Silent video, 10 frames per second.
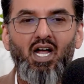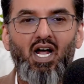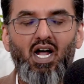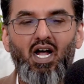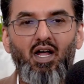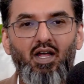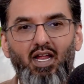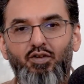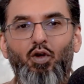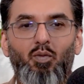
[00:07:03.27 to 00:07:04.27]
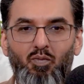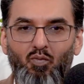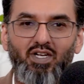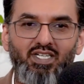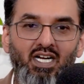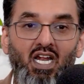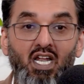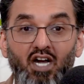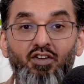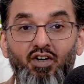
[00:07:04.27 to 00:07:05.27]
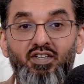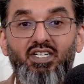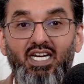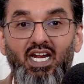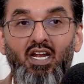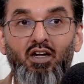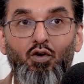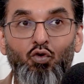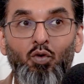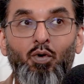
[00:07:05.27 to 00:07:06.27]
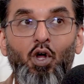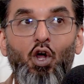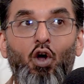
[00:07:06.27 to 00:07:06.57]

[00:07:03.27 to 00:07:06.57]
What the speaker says: And so once again, a larger skill group